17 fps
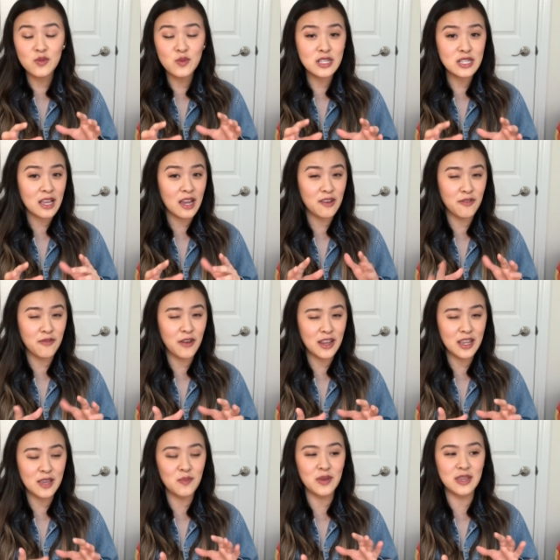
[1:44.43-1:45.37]
which is kind of
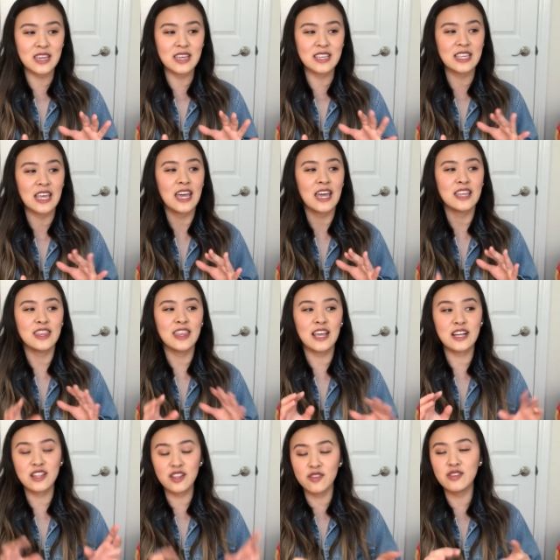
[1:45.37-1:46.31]
funny because they
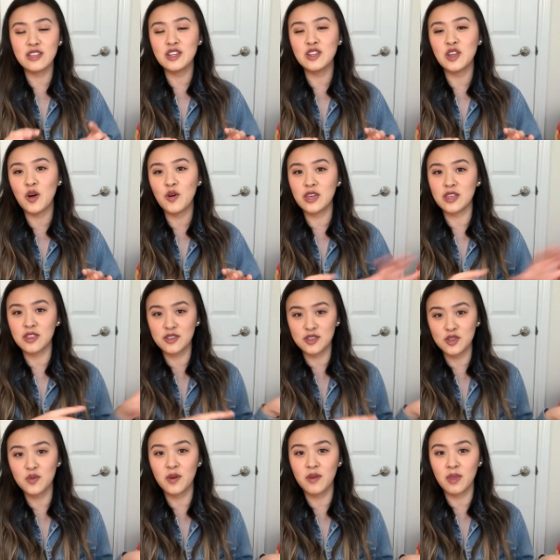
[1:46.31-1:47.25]
clearly know that the
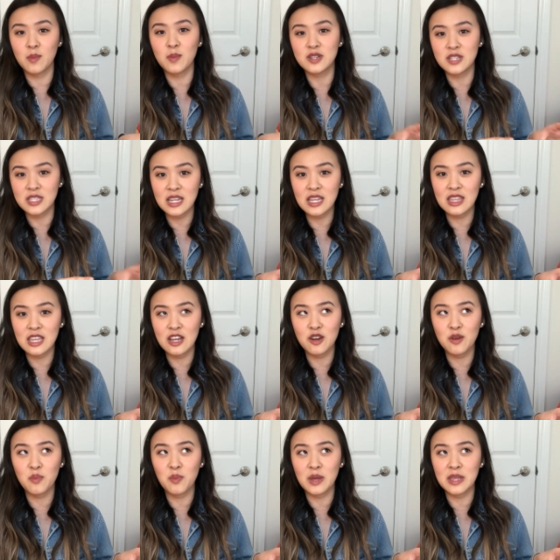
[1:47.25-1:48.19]
two of them are sitting
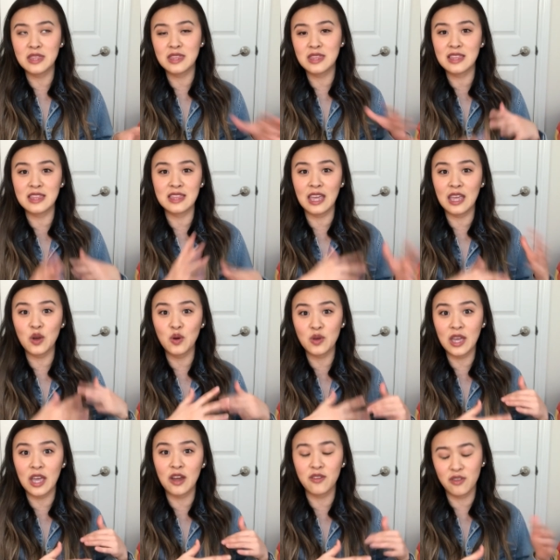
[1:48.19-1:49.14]
there, but they
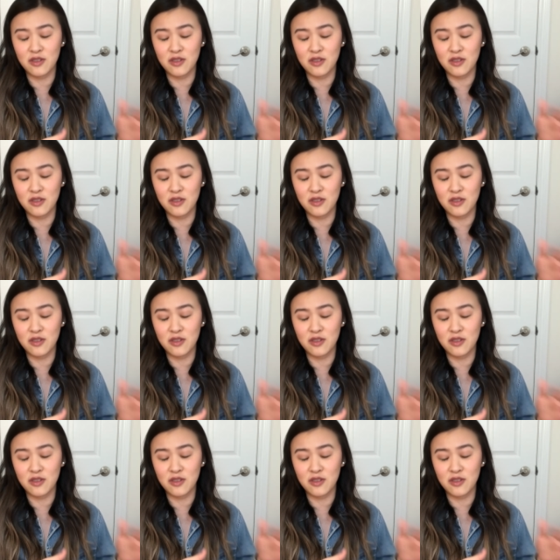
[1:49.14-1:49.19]
don't care.